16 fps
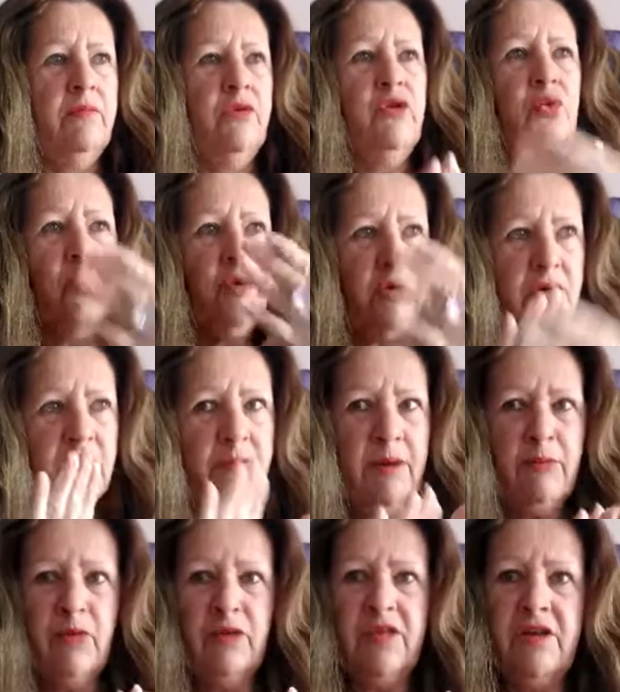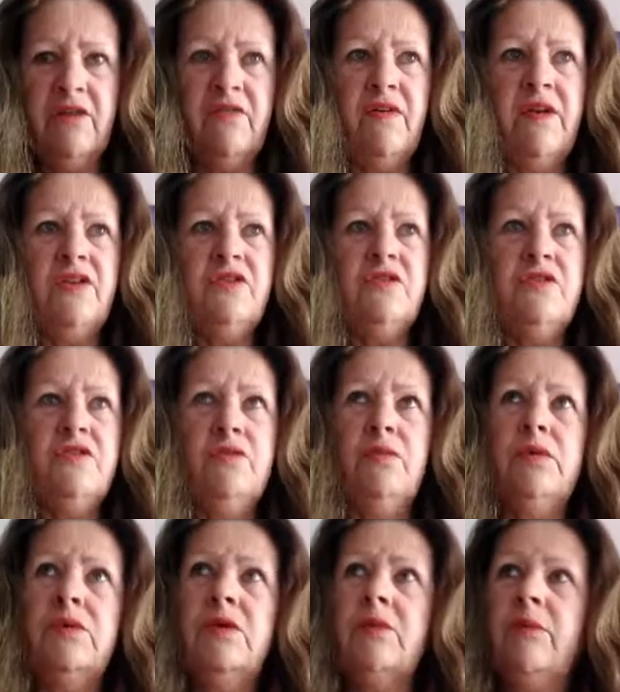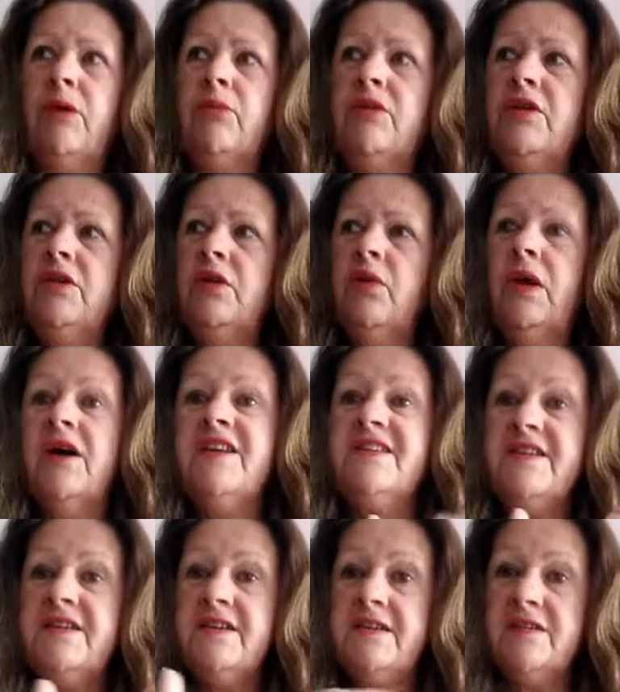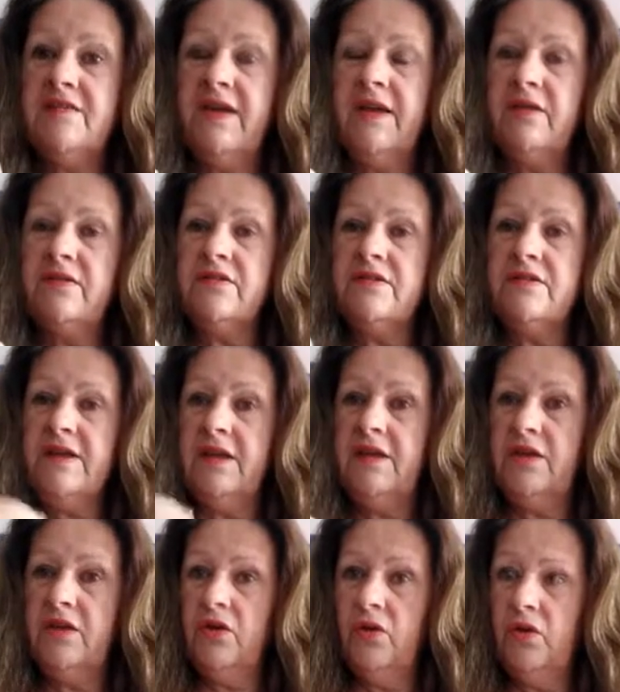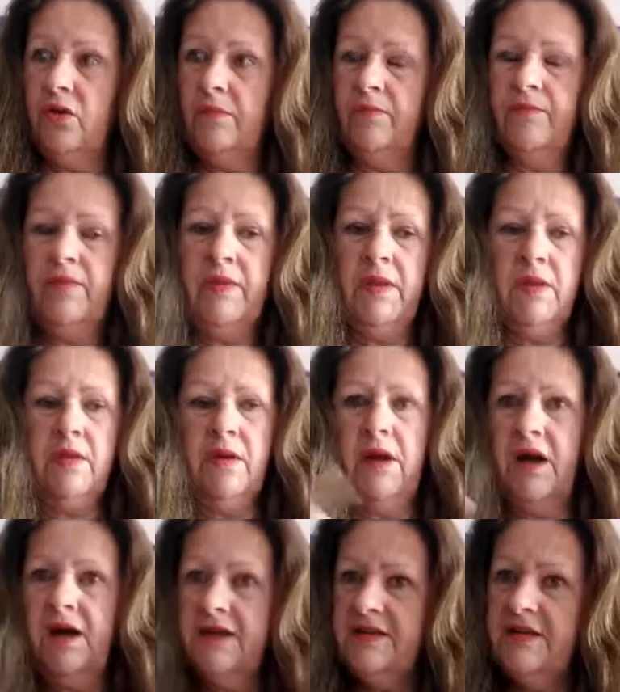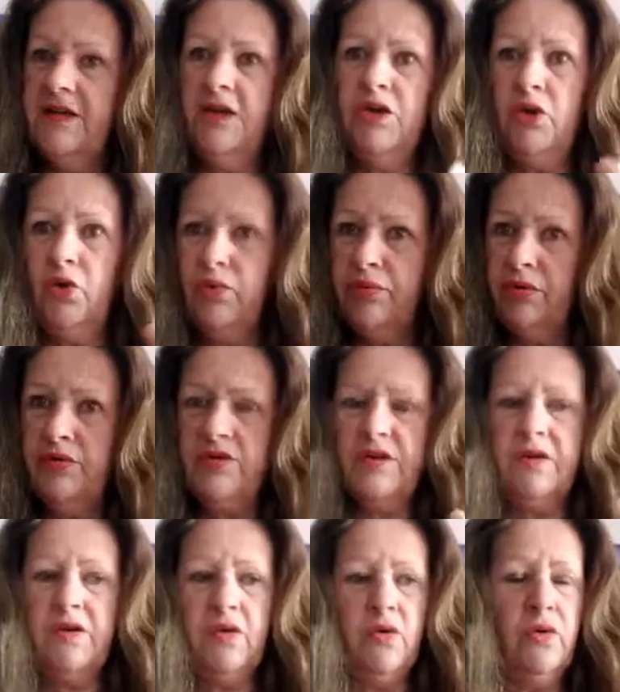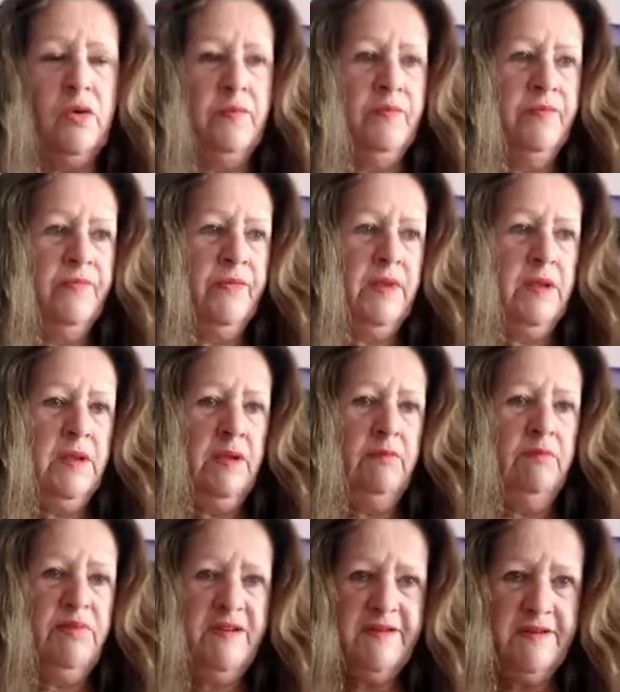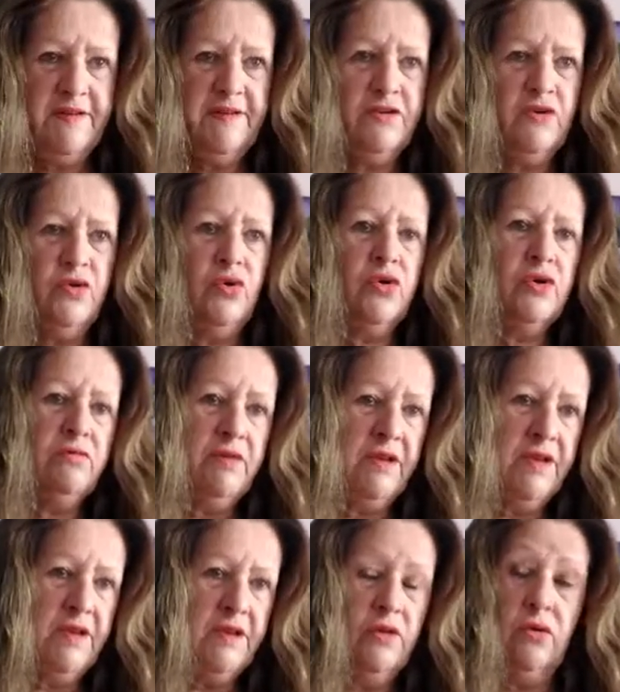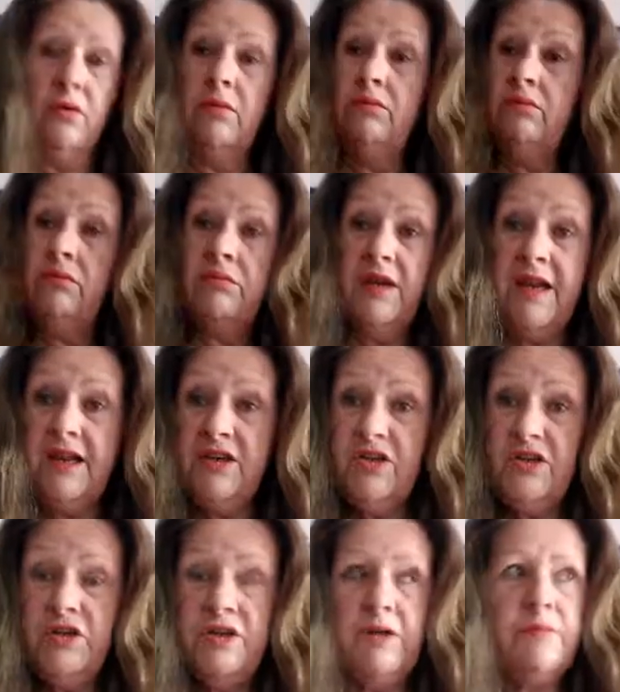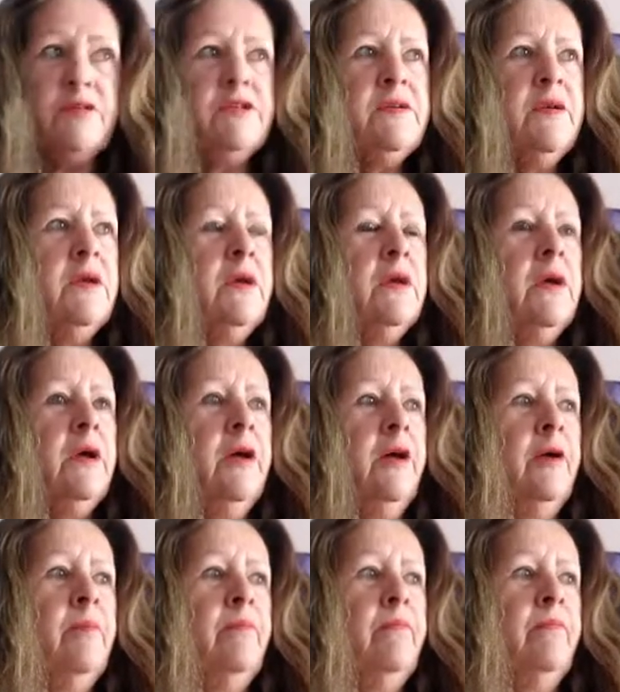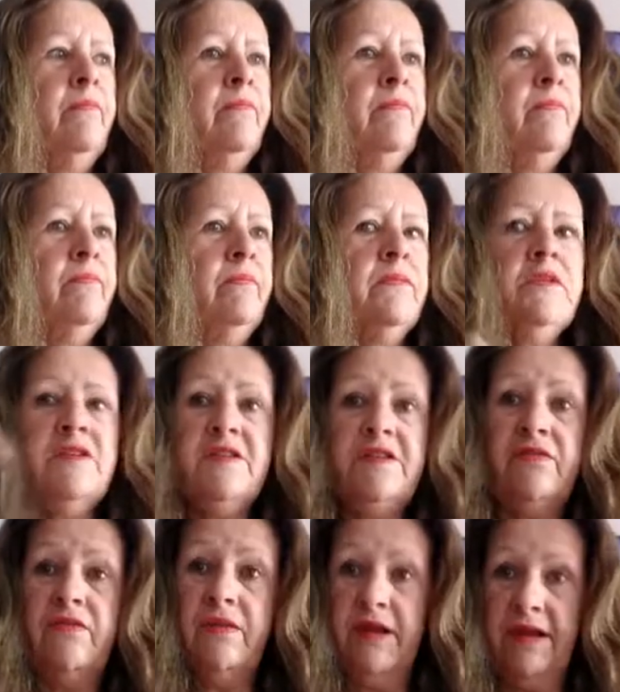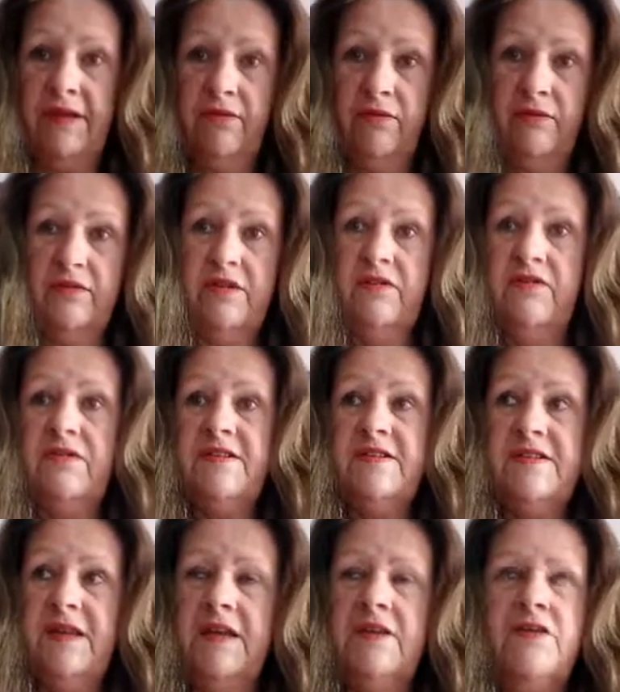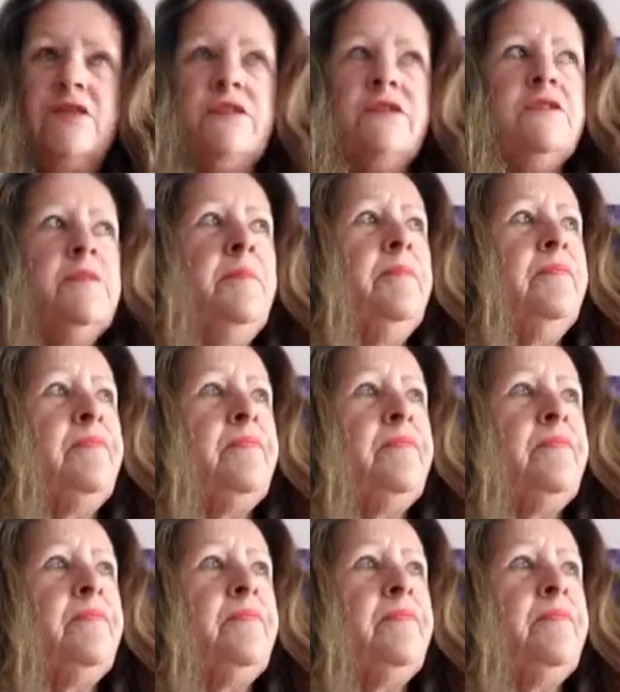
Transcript: you will come up with innovations, you will come up with new ideas of how to take your idea, your project, your business, your career, your relationships to different levels, different stages.